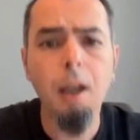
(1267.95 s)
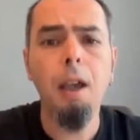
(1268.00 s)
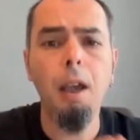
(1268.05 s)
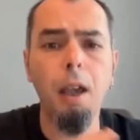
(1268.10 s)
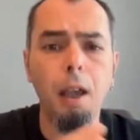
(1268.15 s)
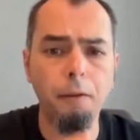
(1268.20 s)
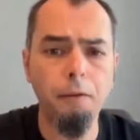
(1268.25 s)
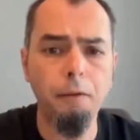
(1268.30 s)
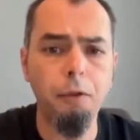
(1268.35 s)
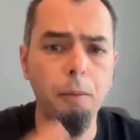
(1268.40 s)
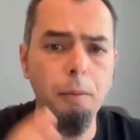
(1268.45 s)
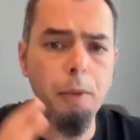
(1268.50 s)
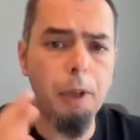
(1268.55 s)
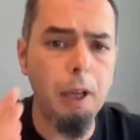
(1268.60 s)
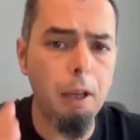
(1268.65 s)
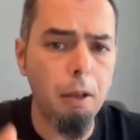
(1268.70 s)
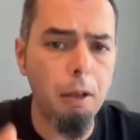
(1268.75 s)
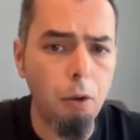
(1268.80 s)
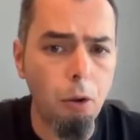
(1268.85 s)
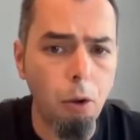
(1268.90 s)
And from
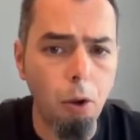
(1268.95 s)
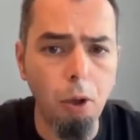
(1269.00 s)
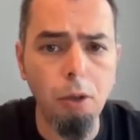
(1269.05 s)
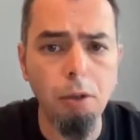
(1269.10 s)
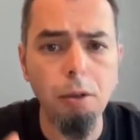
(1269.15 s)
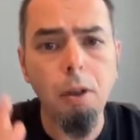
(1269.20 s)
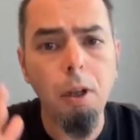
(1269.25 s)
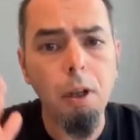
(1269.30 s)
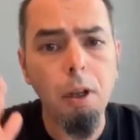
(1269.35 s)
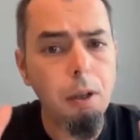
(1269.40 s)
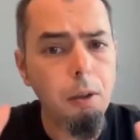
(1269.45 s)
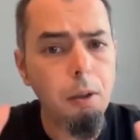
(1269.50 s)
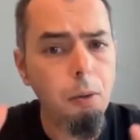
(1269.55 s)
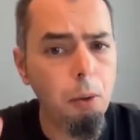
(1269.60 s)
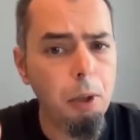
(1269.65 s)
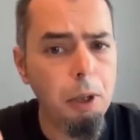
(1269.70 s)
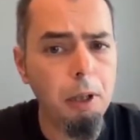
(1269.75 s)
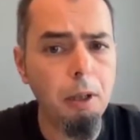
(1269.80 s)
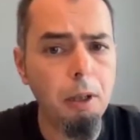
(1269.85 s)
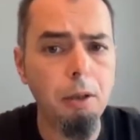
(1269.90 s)
there on,
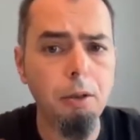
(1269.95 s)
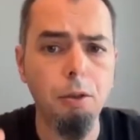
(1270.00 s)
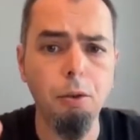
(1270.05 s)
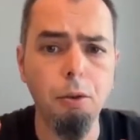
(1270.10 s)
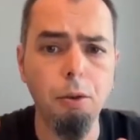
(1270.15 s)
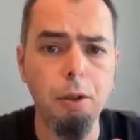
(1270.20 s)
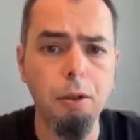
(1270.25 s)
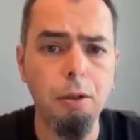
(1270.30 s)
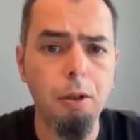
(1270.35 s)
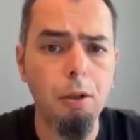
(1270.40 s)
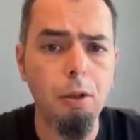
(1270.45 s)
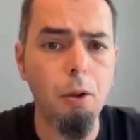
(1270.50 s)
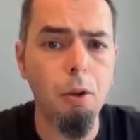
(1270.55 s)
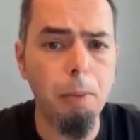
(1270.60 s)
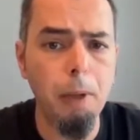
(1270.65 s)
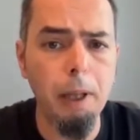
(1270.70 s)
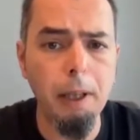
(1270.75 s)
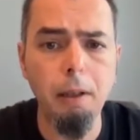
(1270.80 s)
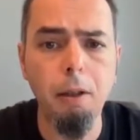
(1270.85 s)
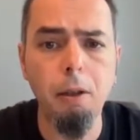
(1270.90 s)
we do it
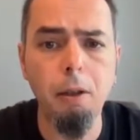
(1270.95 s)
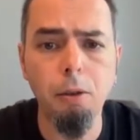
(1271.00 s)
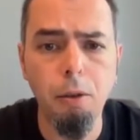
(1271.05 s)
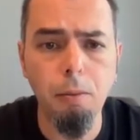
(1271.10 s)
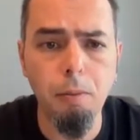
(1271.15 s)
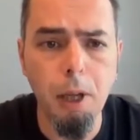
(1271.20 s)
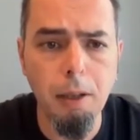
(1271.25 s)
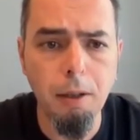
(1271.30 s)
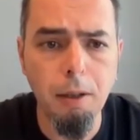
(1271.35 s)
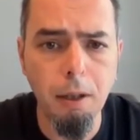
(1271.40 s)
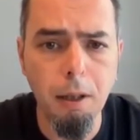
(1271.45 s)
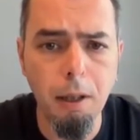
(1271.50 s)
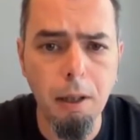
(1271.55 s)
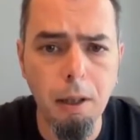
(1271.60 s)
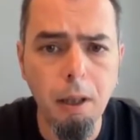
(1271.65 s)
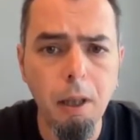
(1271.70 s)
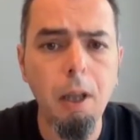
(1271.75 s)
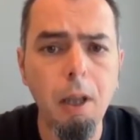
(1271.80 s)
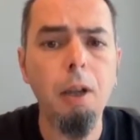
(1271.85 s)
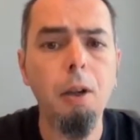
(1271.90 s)
completely automatically.